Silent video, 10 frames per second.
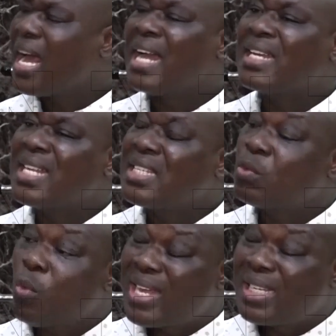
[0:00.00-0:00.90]
And that
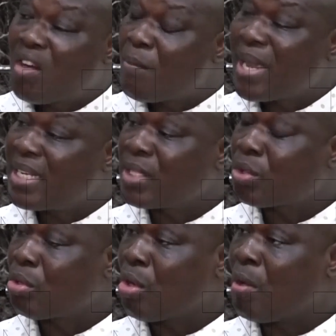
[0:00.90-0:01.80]
is where the government needs
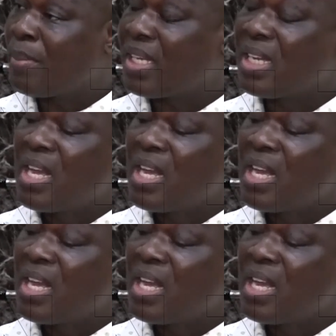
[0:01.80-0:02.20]
to come in.